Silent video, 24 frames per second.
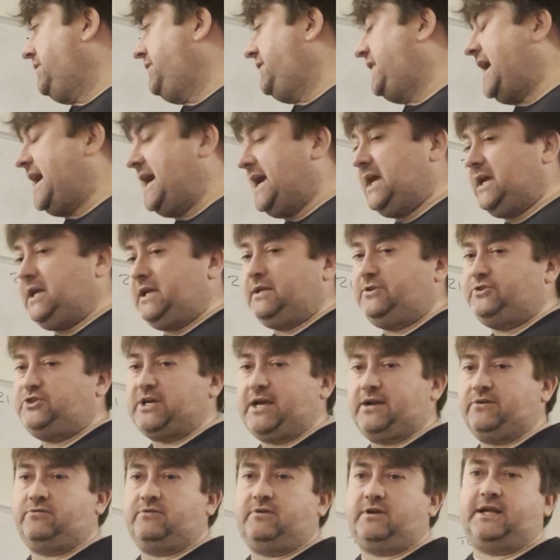they
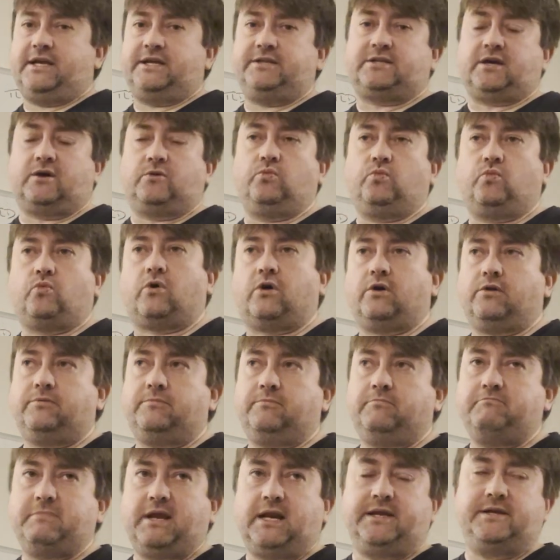generally don't
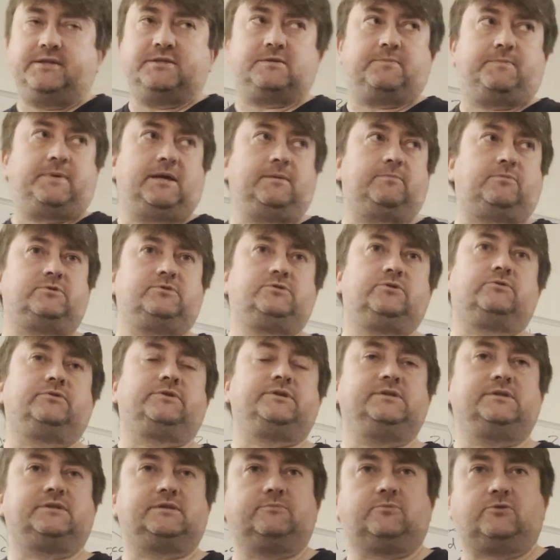want millions of people
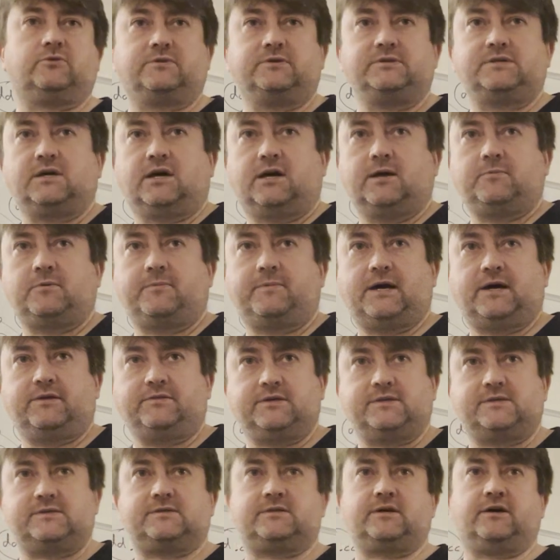talking to them all the time about
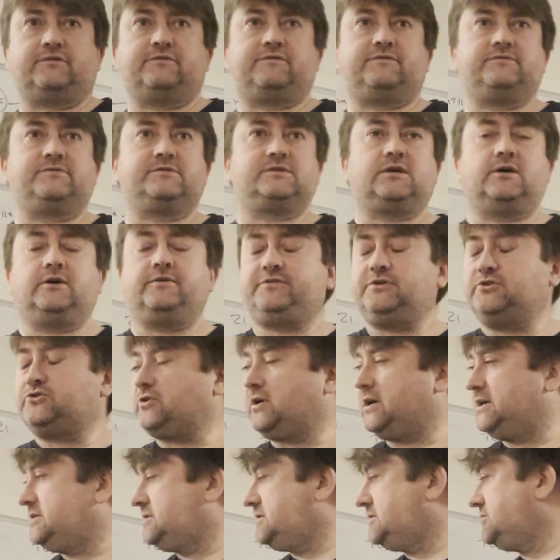this stuff. So if you
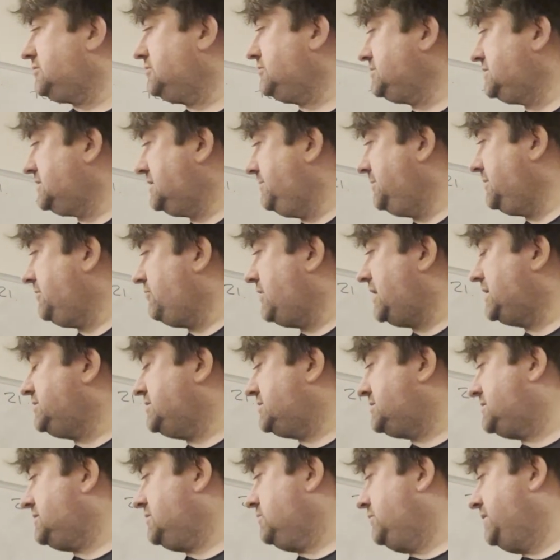tried to talk to them and
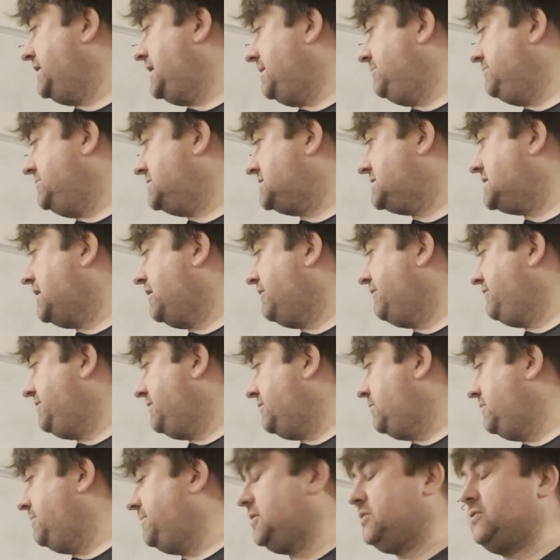register with them yourself,
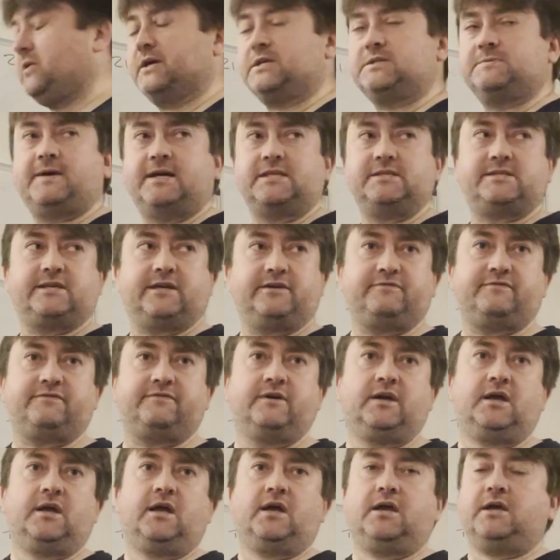it would be quite expensive.
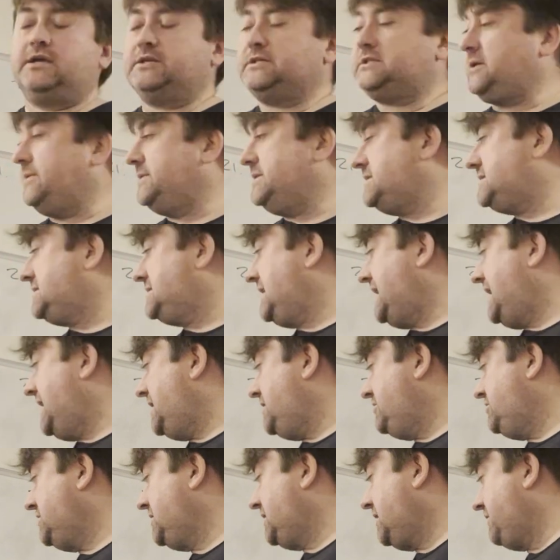So
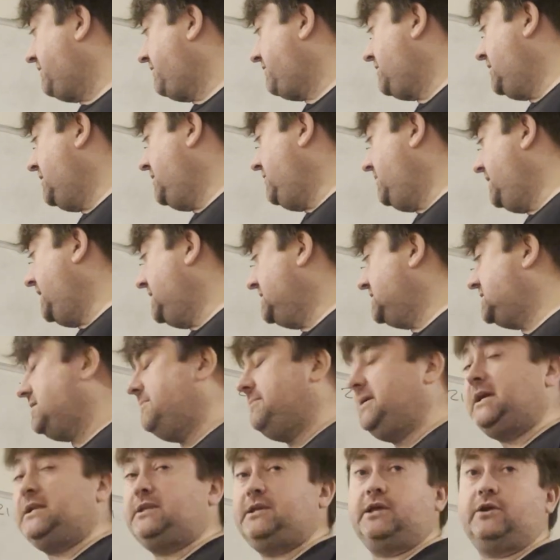instead, you go through an
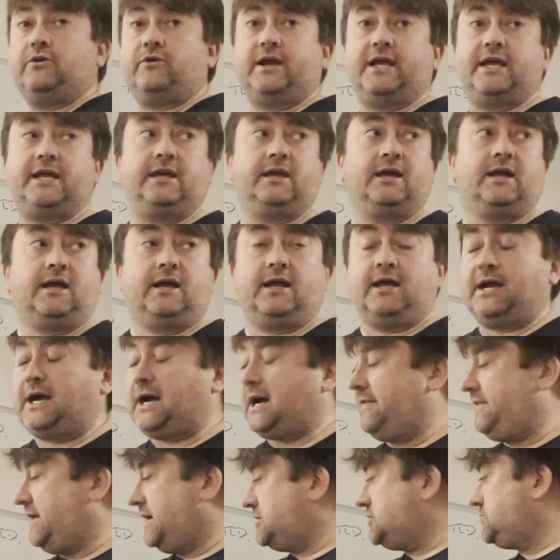intermediary,
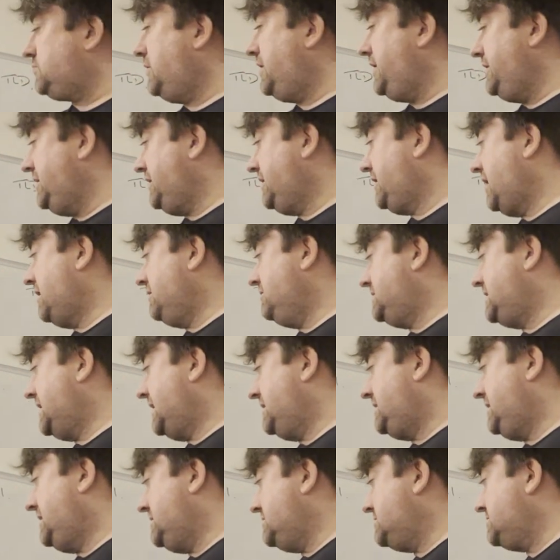and that's where your
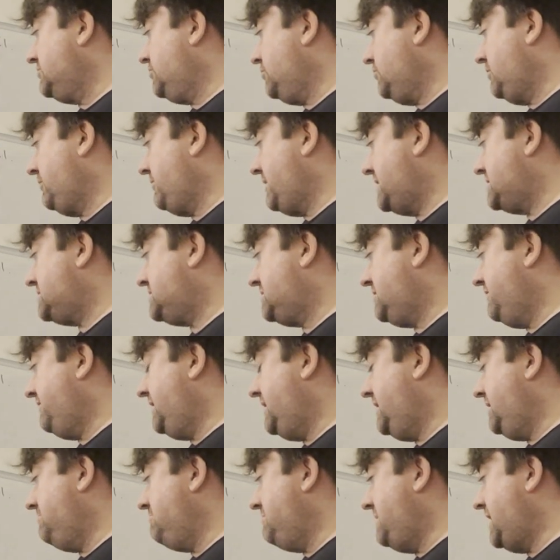GoDaddies and all the rest of
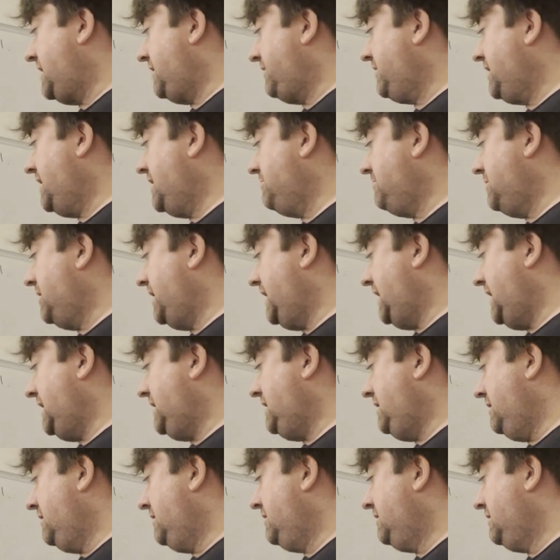it make their
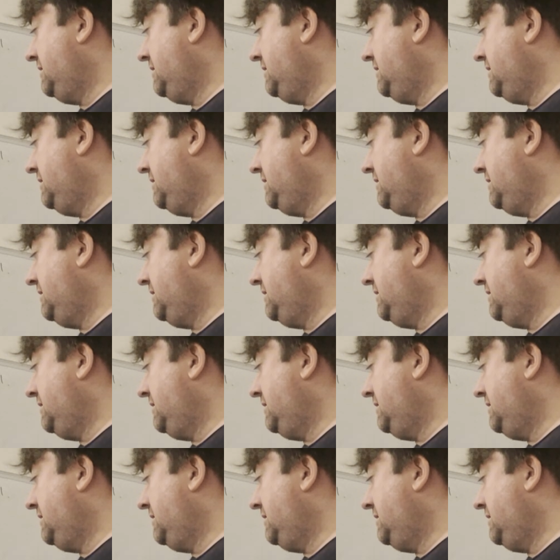money.